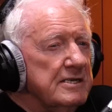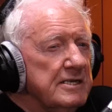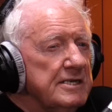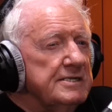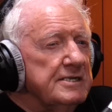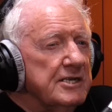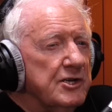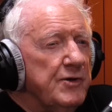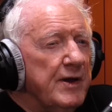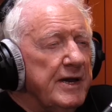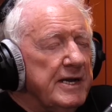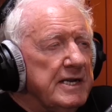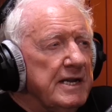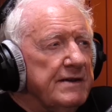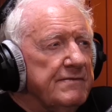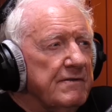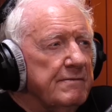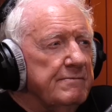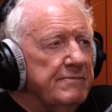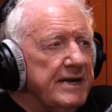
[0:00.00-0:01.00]
learned quickly
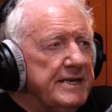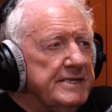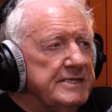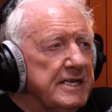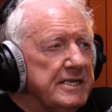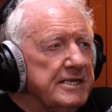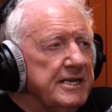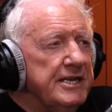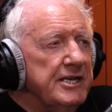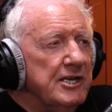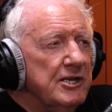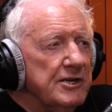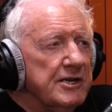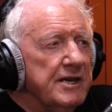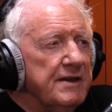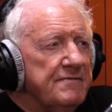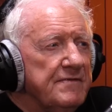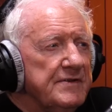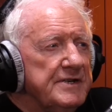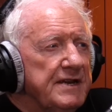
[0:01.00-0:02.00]
from Briggsy that you're
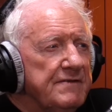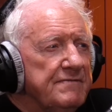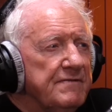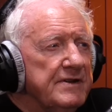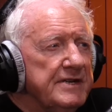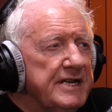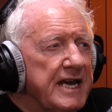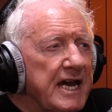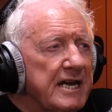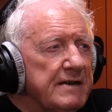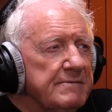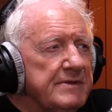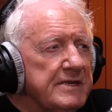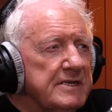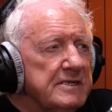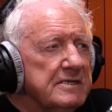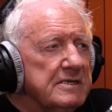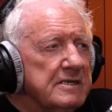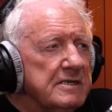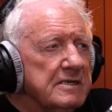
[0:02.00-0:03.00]
looking for different
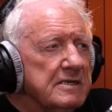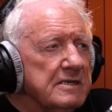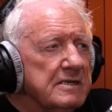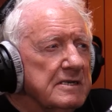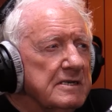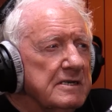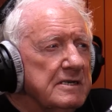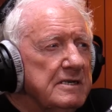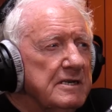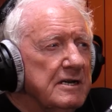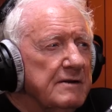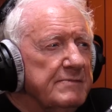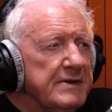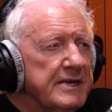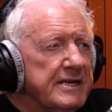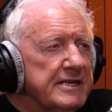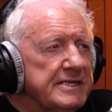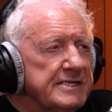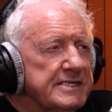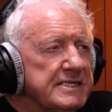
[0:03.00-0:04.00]
depths.
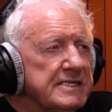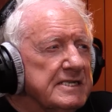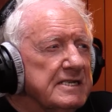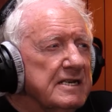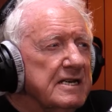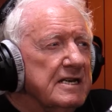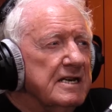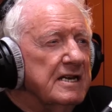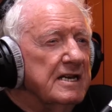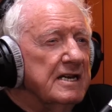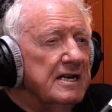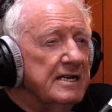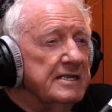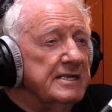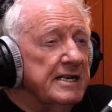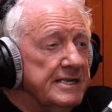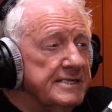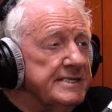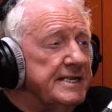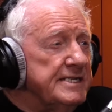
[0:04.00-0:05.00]
Because, and
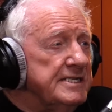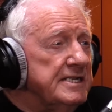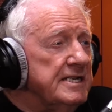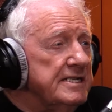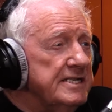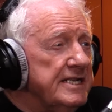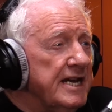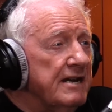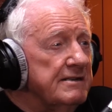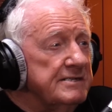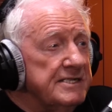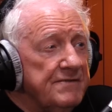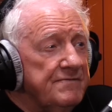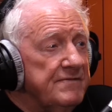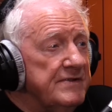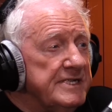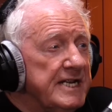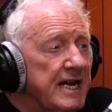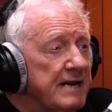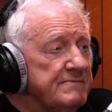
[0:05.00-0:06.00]
as it turned out,
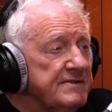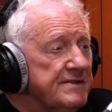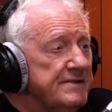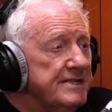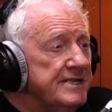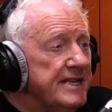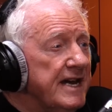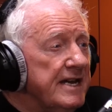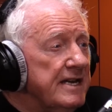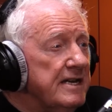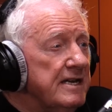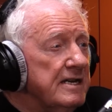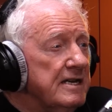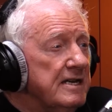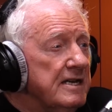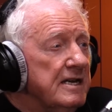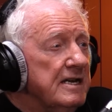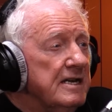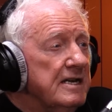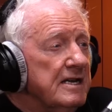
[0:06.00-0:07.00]
different times of the day,
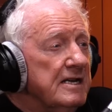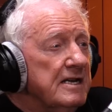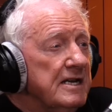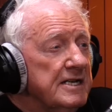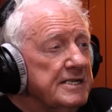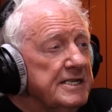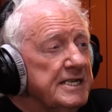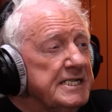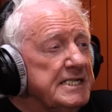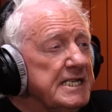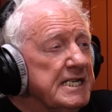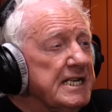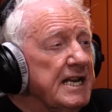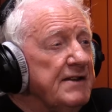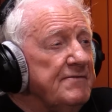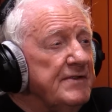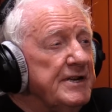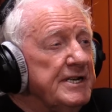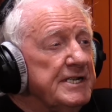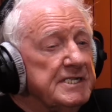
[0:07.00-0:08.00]
and the
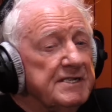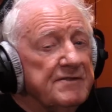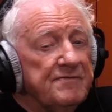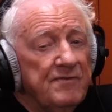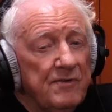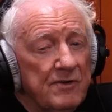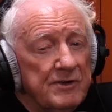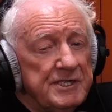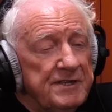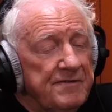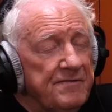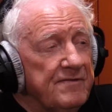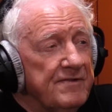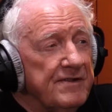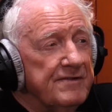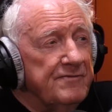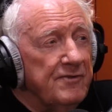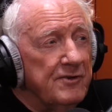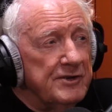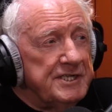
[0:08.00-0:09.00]
significance of 40
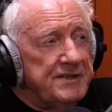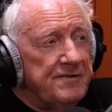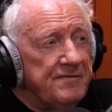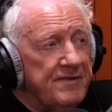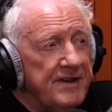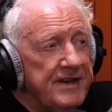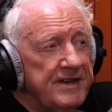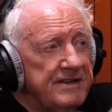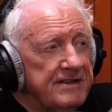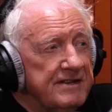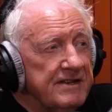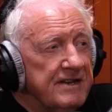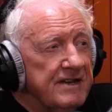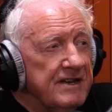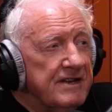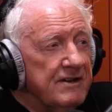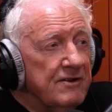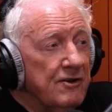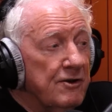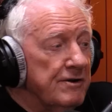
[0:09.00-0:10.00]
feet
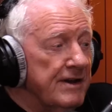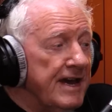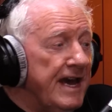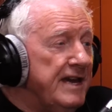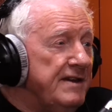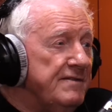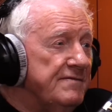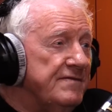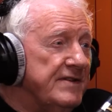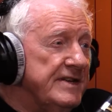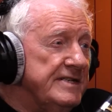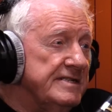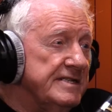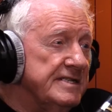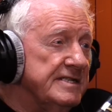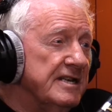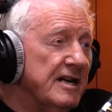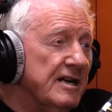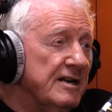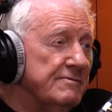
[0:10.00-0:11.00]
or 8 feet to
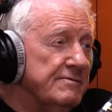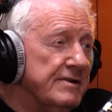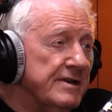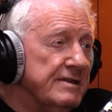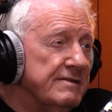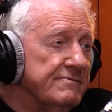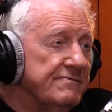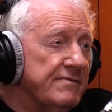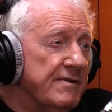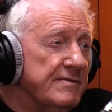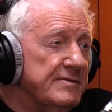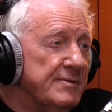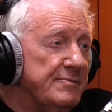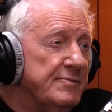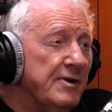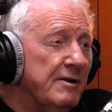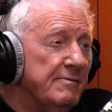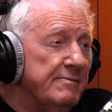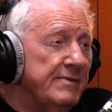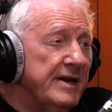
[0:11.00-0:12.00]
start with from the
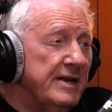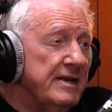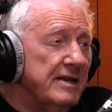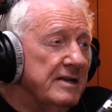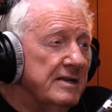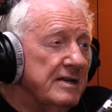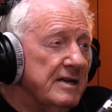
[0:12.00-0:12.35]
pot bed,